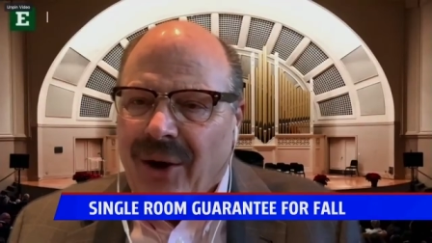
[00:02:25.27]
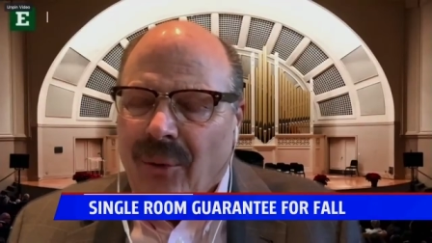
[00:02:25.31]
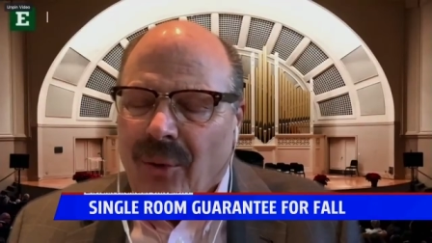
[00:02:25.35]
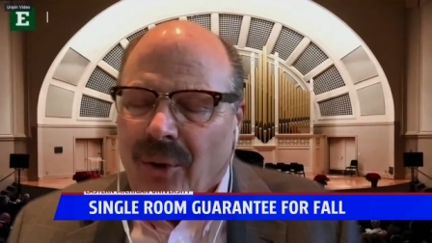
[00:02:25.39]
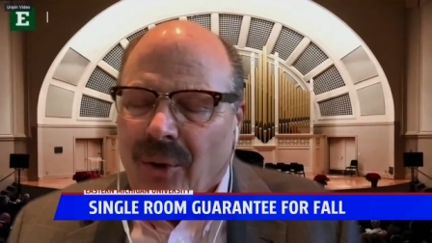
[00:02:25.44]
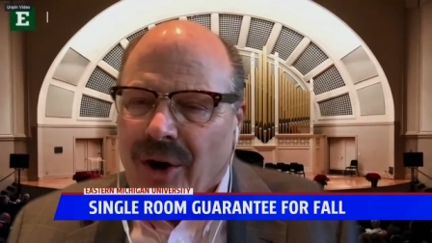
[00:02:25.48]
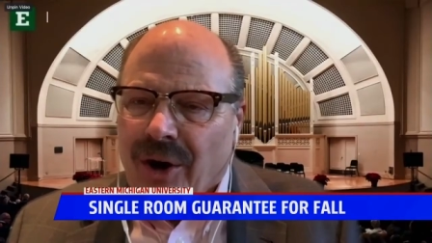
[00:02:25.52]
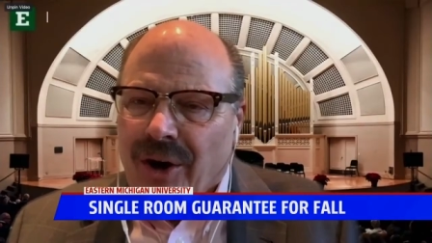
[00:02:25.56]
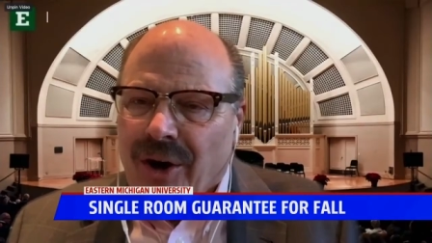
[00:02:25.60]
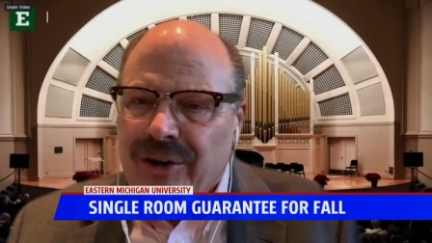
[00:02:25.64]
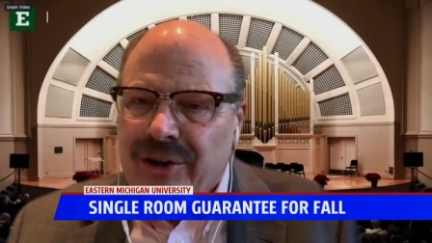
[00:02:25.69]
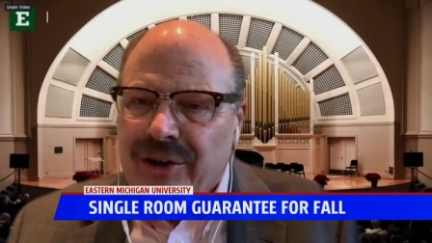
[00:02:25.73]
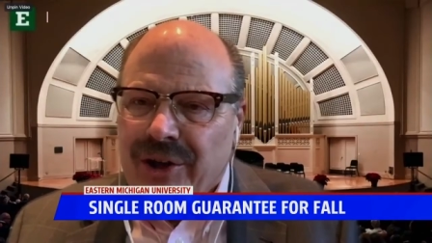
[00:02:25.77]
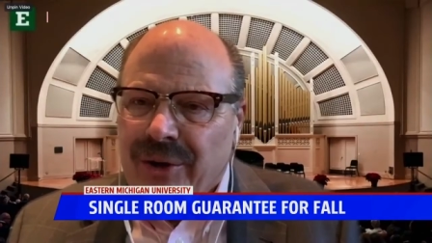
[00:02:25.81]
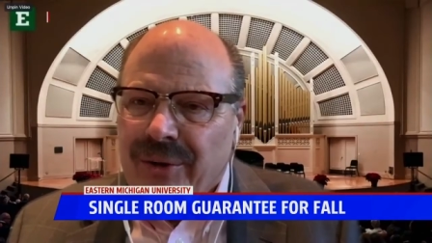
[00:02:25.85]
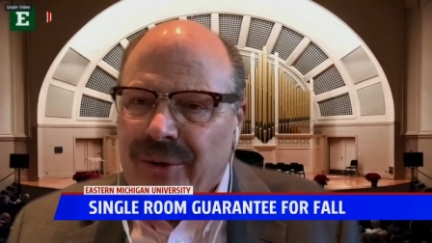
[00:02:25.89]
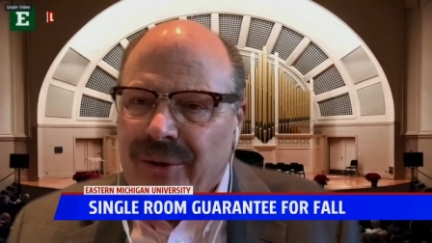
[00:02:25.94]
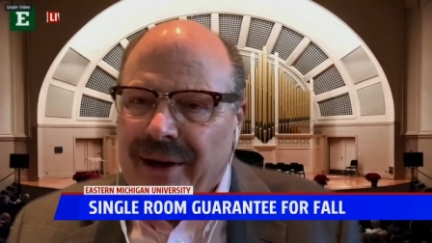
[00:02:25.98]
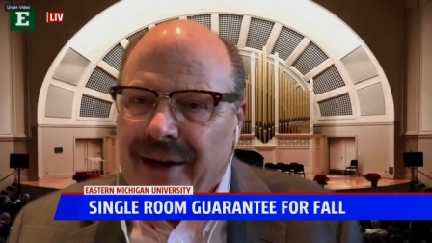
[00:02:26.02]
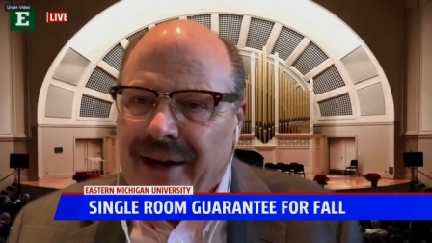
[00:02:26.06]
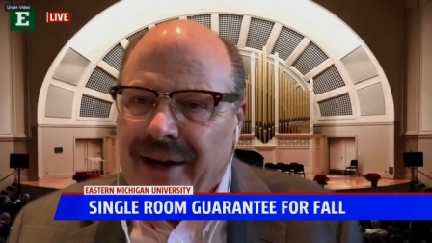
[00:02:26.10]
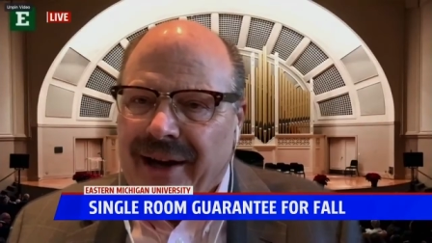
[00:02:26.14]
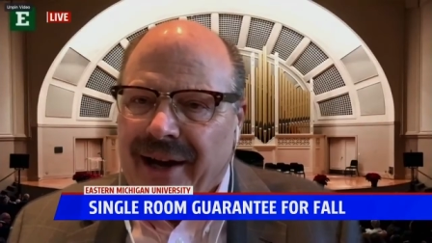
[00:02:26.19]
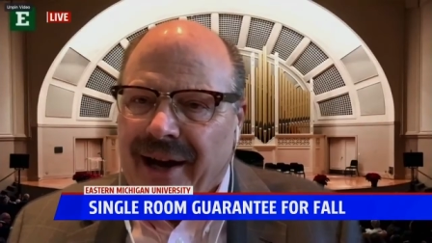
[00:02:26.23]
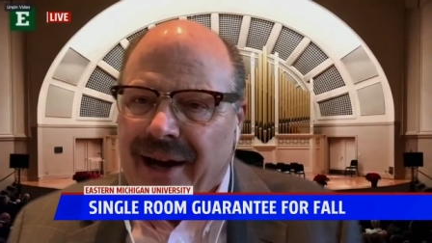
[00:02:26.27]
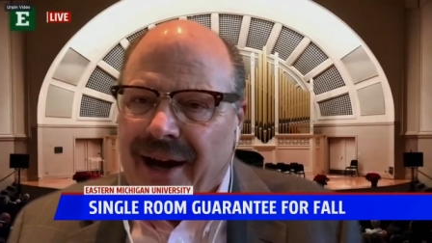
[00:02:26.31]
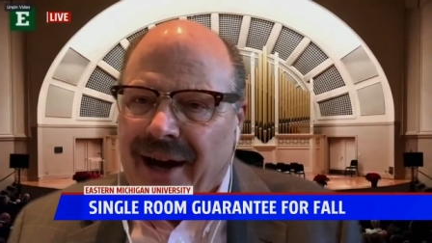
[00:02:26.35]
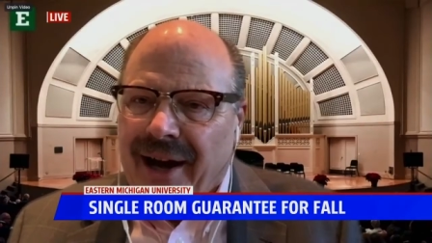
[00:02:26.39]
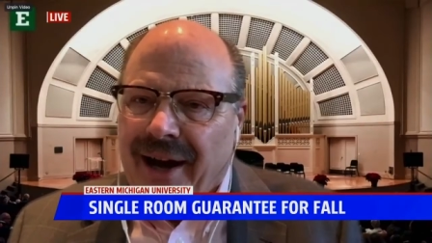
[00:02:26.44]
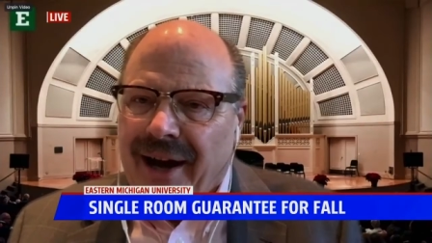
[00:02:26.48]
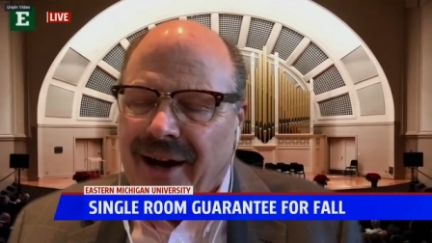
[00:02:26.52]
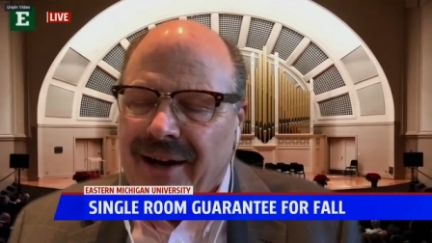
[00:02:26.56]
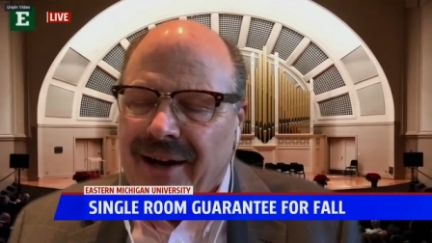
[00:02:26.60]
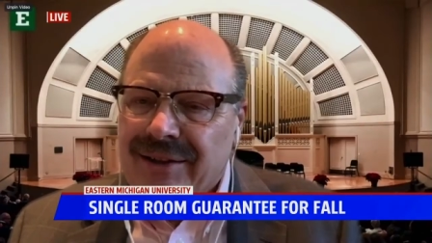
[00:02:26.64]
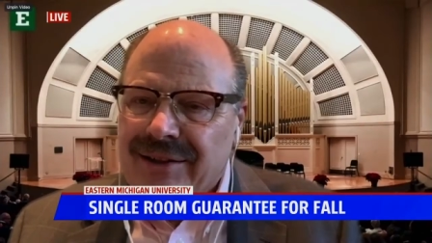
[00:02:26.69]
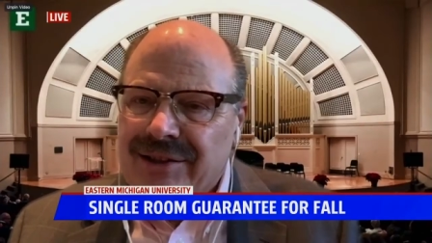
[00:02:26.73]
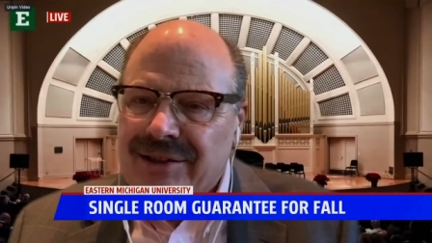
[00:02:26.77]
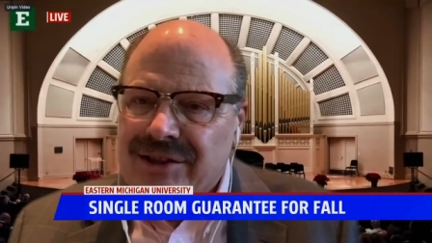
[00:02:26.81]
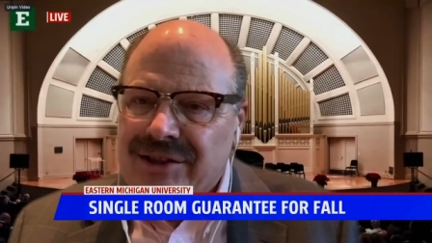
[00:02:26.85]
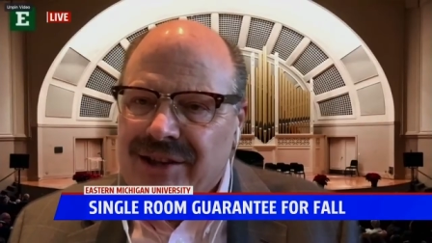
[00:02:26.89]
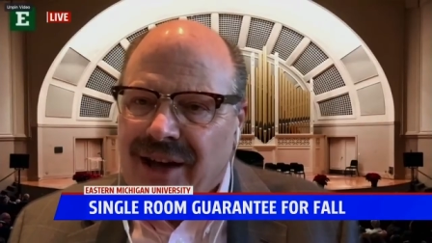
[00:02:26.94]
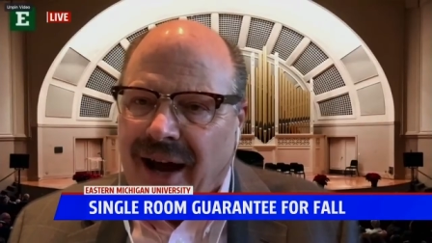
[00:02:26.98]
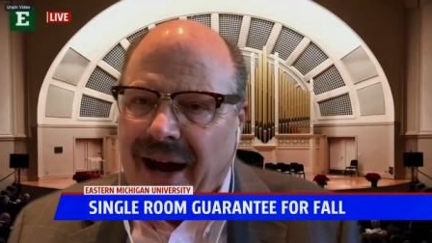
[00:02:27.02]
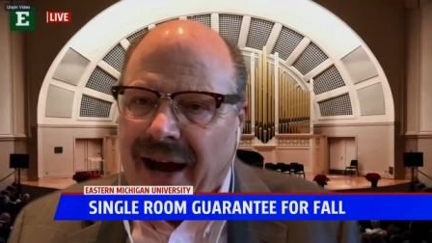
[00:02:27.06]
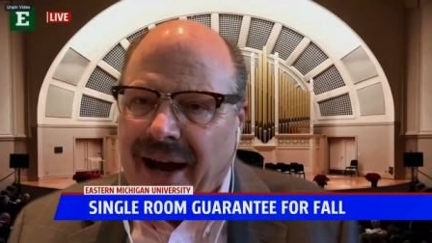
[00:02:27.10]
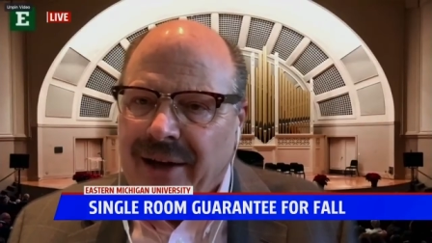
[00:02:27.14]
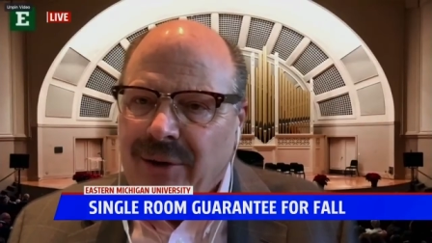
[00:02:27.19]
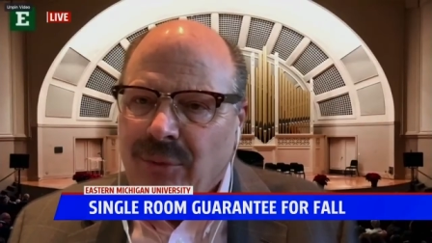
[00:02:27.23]
We're doing
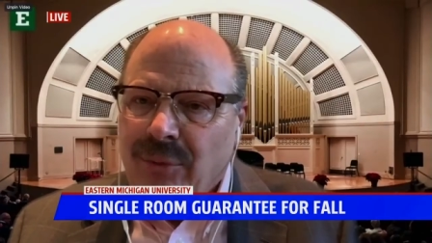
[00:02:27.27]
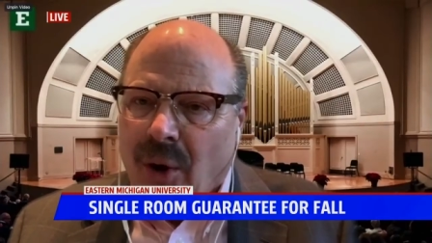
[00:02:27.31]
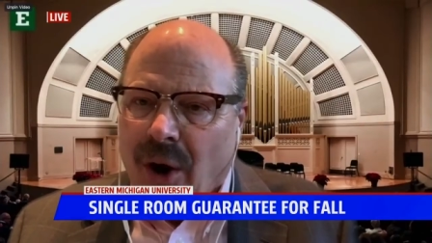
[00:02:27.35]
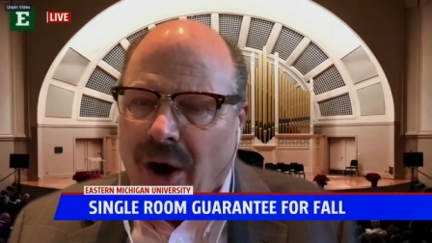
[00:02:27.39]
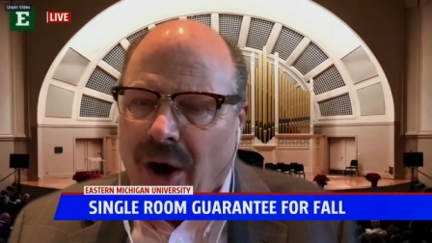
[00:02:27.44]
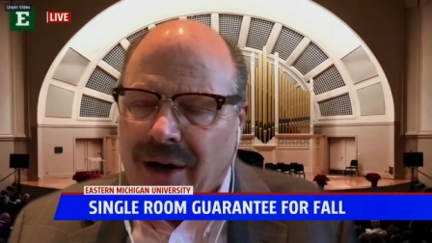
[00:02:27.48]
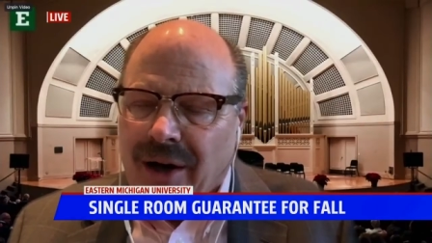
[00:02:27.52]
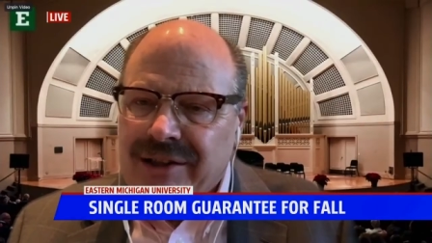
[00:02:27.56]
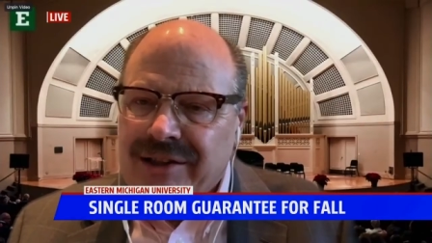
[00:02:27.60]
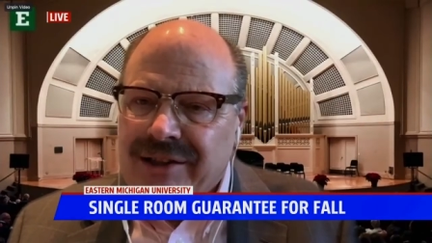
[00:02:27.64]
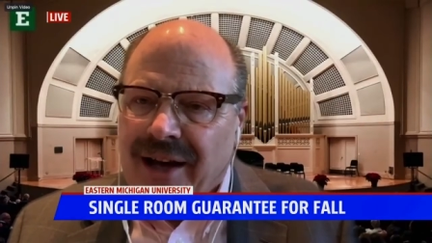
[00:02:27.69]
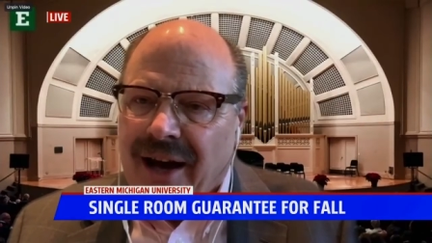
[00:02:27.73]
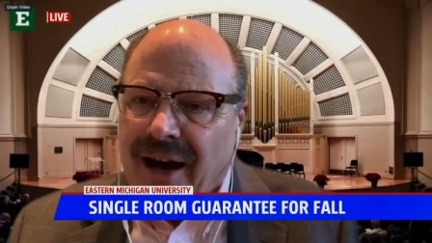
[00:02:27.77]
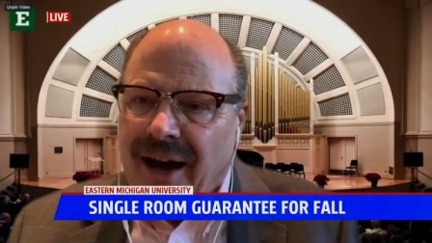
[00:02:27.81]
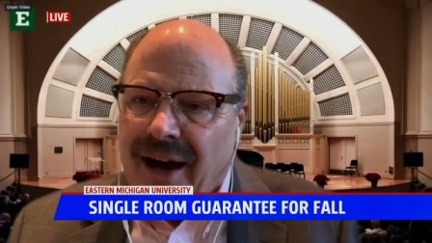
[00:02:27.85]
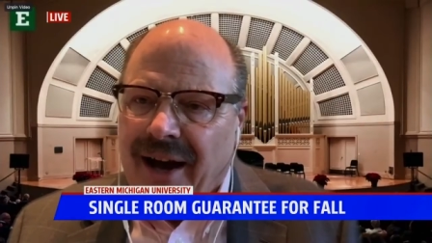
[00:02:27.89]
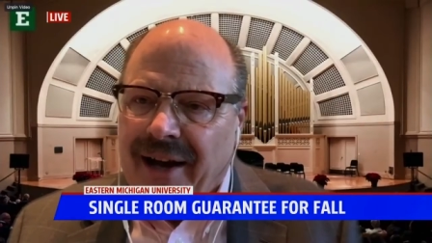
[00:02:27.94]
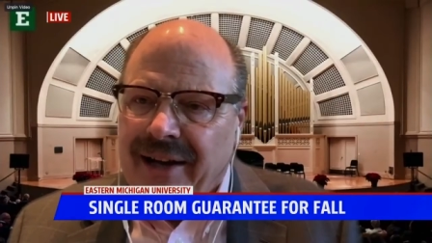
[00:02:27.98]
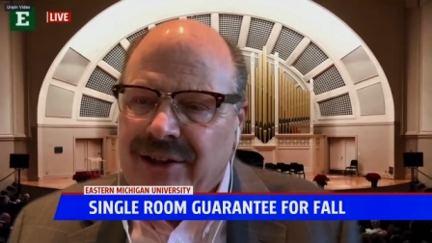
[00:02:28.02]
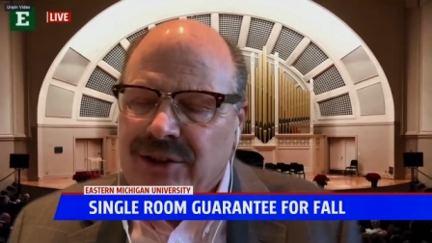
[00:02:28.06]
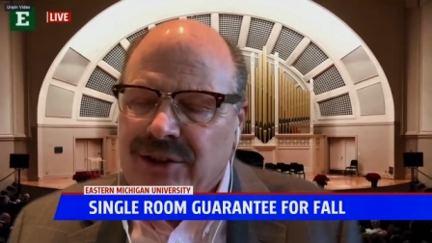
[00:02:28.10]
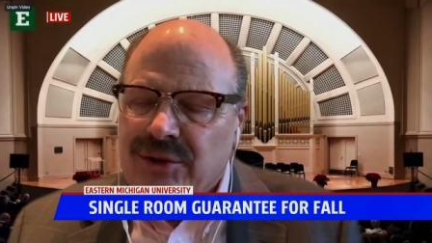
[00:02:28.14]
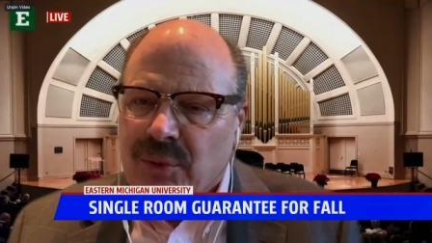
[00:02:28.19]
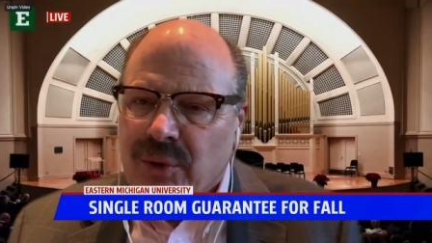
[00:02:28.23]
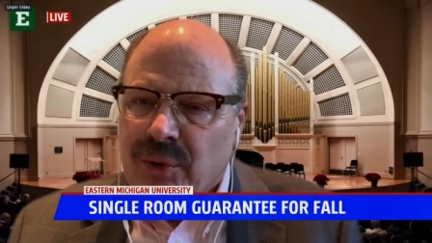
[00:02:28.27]
sidewalk signs,